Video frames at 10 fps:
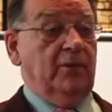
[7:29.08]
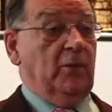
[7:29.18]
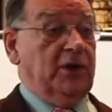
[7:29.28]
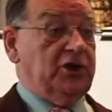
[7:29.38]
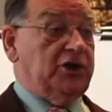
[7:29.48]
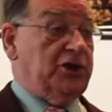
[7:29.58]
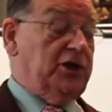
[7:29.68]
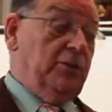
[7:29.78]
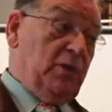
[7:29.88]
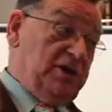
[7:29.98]

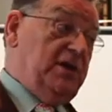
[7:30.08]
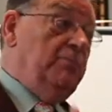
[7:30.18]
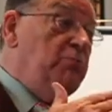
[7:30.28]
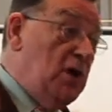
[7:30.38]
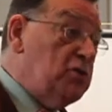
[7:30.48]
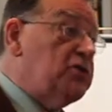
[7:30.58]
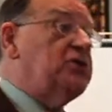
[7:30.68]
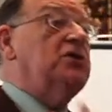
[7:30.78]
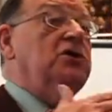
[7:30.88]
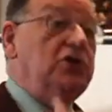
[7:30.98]
which was the
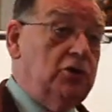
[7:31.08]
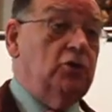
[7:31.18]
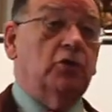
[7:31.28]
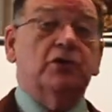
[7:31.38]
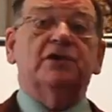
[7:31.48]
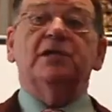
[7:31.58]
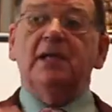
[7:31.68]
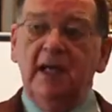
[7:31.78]
most used